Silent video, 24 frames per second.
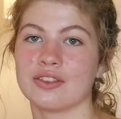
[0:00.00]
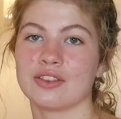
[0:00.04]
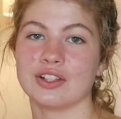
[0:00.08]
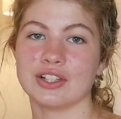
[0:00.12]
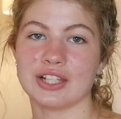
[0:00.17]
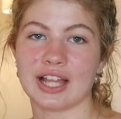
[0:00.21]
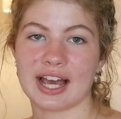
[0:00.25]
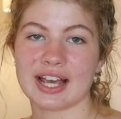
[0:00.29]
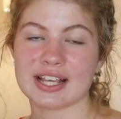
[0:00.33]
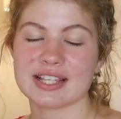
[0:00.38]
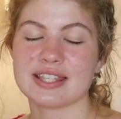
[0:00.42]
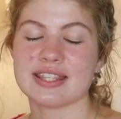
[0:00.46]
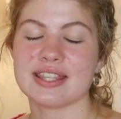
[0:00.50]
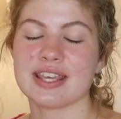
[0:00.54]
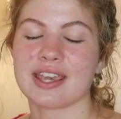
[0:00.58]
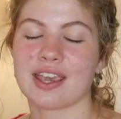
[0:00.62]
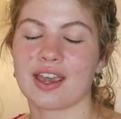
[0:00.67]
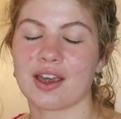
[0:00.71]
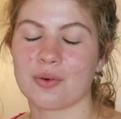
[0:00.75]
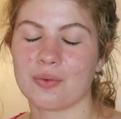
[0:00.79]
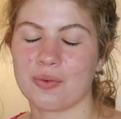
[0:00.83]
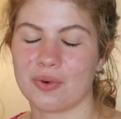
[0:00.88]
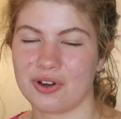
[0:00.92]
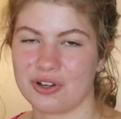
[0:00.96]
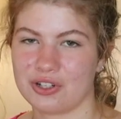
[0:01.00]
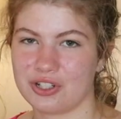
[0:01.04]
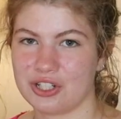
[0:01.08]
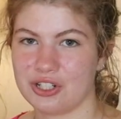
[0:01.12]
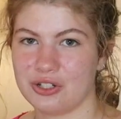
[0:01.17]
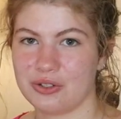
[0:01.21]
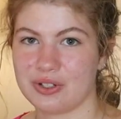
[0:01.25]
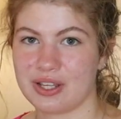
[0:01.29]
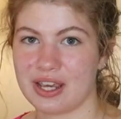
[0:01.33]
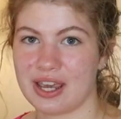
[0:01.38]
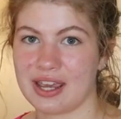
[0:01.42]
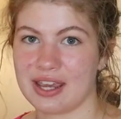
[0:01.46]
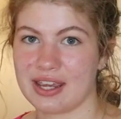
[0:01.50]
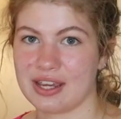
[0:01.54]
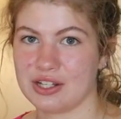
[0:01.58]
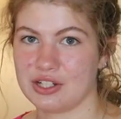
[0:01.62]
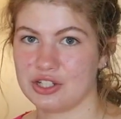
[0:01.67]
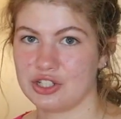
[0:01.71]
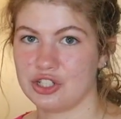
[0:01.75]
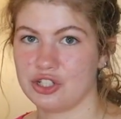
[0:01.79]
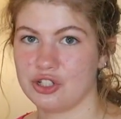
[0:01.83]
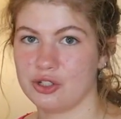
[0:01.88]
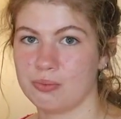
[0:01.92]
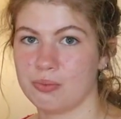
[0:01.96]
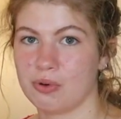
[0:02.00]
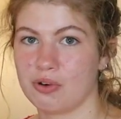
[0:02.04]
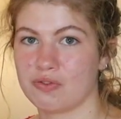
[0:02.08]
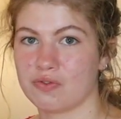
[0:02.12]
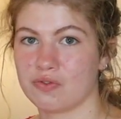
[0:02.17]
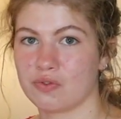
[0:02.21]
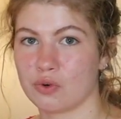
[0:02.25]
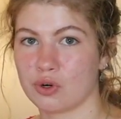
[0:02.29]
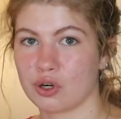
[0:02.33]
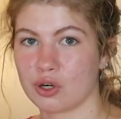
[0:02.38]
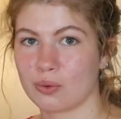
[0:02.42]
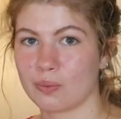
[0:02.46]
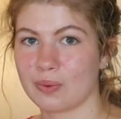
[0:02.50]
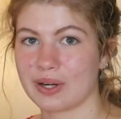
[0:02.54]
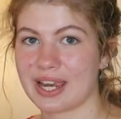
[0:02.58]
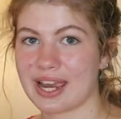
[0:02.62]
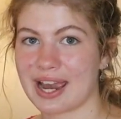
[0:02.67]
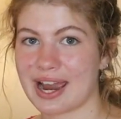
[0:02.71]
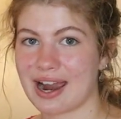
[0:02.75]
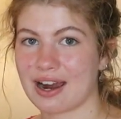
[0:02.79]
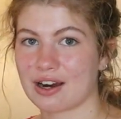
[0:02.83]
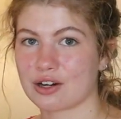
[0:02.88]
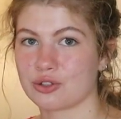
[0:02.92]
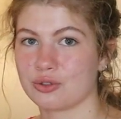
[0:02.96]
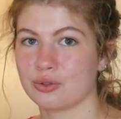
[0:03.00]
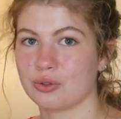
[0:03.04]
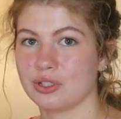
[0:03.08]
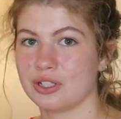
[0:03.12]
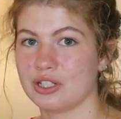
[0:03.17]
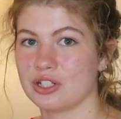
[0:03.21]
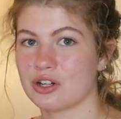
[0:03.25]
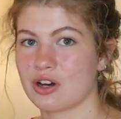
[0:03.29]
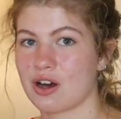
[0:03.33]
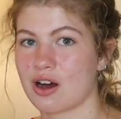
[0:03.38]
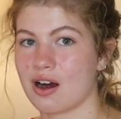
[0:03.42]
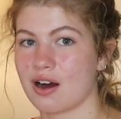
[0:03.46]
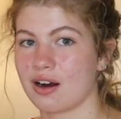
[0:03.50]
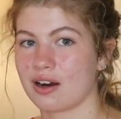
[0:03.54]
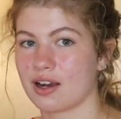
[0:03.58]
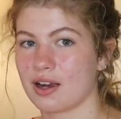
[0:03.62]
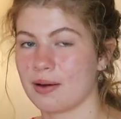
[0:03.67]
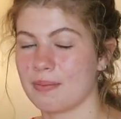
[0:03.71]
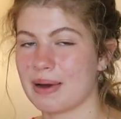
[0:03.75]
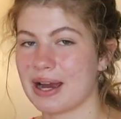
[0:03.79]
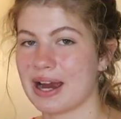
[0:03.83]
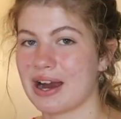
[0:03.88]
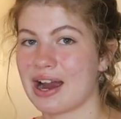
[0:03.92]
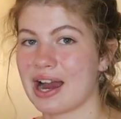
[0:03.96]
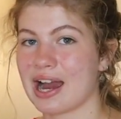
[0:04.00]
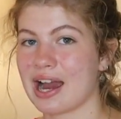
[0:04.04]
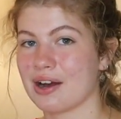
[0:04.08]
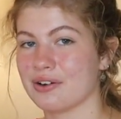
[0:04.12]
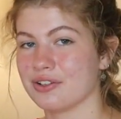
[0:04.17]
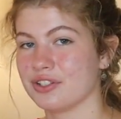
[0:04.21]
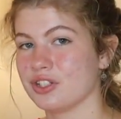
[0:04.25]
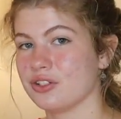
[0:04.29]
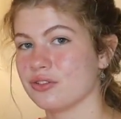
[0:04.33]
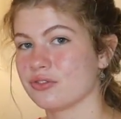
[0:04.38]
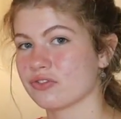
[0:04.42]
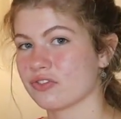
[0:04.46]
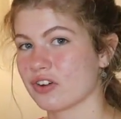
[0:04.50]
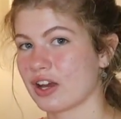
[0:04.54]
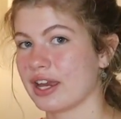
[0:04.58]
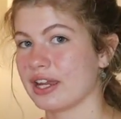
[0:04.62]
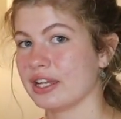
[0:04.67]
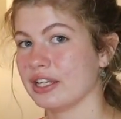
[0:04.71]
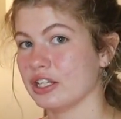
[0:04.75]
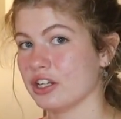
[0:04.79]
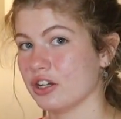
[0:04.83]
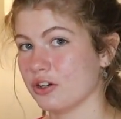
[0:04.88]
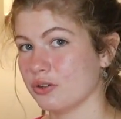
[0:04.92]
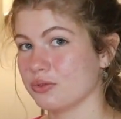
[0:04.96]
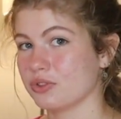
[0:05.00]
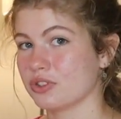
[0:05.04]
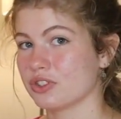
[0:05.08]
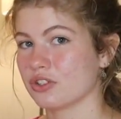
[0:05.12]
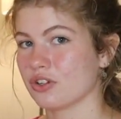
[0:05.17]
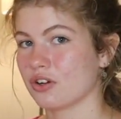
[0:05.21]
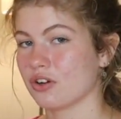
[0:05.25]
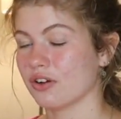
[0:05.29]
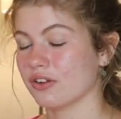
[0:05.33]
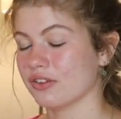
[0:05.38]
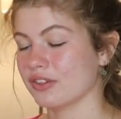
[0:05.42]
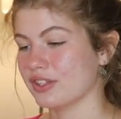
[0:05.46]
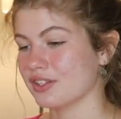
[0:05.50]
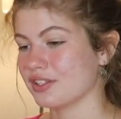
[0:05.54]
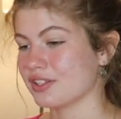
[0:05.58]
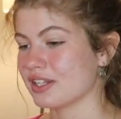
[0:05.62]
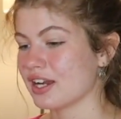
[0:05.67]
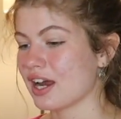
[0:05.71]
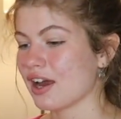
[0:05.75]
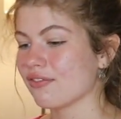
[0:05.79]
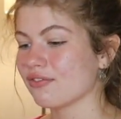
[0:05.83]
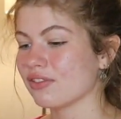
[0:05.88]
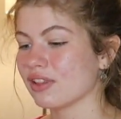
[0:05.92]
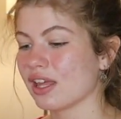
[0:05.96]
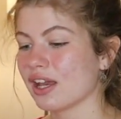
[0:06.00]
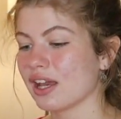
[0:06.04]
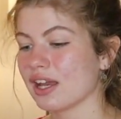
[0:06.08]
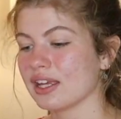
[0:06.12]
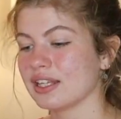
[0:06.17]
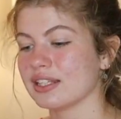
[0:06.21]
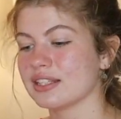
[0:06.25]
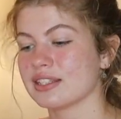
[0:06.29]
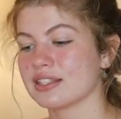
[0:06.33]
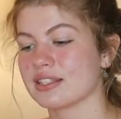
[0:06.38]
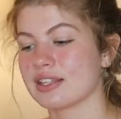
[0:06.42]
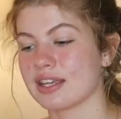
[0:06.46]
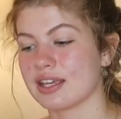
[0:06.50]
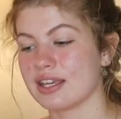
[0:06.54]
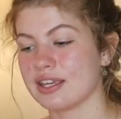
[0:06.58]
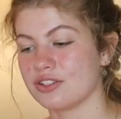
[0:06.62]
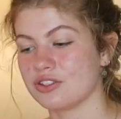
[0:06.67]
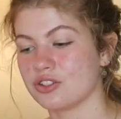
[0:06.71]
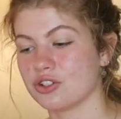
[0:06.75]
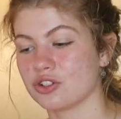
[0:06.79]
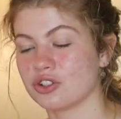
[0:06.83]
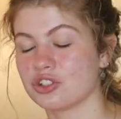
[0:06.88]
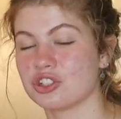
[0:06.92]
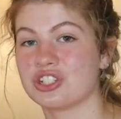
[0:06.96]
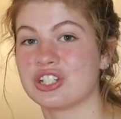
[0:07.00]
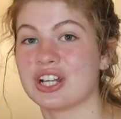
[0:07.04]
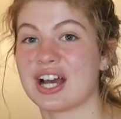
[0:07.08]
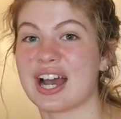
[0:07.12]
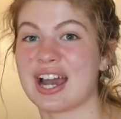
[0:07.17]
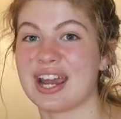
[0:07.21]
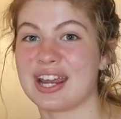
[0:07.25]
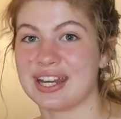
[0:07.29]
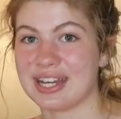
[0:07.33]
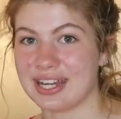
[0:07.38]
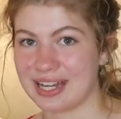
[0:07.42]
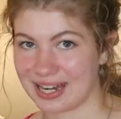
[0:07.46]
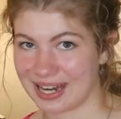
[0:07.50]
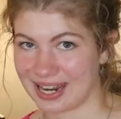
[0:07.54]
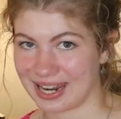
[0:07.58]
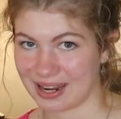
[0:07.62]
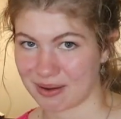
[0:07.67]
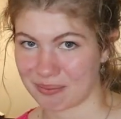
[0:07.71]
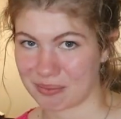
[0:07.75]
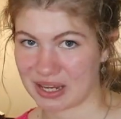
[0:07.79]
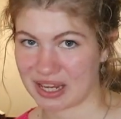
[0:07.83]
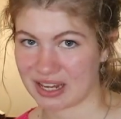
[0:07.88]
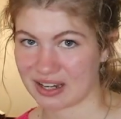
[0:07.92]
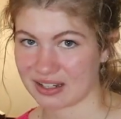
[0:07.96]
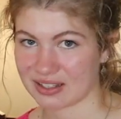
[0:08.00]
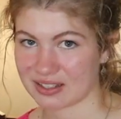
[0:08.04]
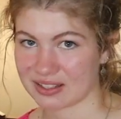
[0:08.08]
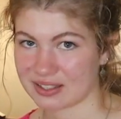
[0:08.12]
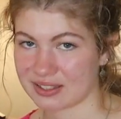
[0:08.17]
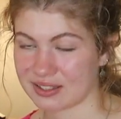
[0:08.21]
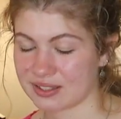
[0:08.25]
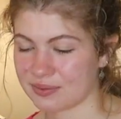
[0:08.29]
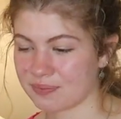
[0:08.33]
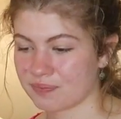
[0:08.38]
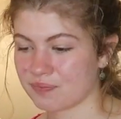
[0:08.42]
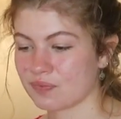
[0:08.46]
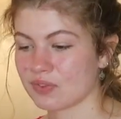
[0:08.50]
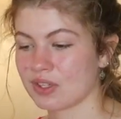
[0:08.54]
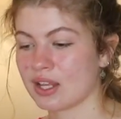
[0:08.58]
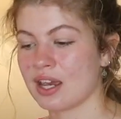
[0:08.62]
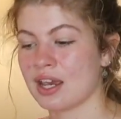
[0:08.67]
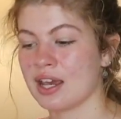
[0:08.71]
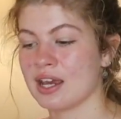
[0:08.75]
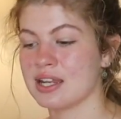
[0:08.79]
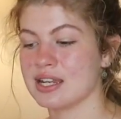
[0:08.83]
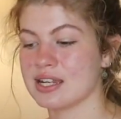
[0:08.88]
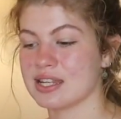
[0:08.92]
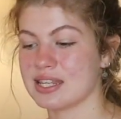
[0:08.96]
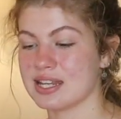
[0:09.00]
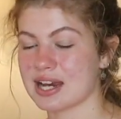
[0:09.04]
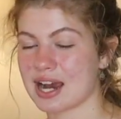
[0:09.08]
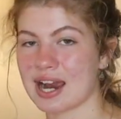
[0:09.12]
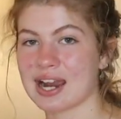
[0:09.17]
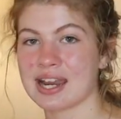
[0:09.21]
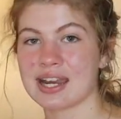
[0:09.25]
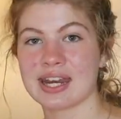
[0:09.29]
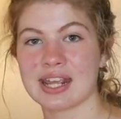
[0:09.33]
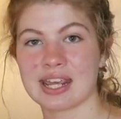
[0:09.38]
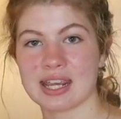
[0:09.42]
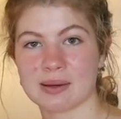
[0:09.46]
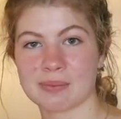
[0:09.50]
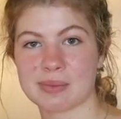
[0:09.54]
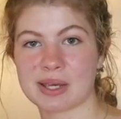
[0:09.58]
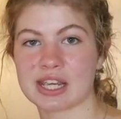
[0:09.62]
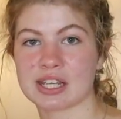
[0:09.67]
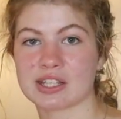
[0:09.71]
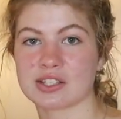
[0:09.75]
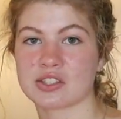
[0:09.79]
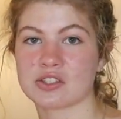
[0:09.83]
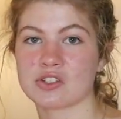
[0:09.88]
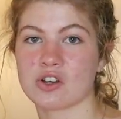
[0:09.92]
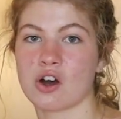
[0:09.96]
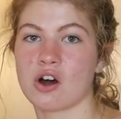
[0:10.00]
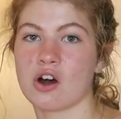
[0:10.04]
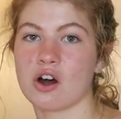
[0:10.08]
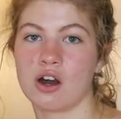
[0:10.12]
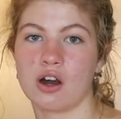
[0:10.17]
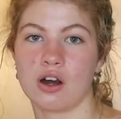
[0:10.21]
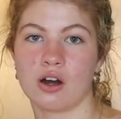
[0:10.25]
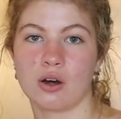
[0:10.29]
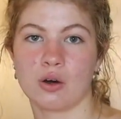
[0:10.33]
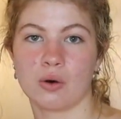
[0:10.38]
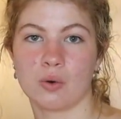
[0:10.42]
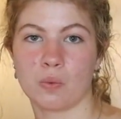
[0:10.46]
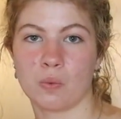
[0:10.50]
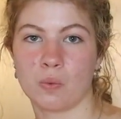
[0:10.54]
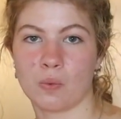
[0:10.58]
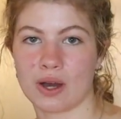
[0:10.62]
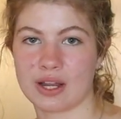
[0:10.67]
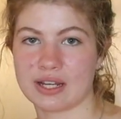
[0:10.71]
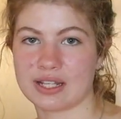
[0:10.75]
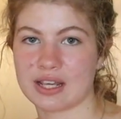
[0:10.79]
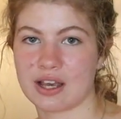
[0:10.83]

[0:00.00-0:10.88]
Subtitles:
The last thing I want to get into before we actually talk about how to find notes on the staff lines is your dynamics. Dynamics are what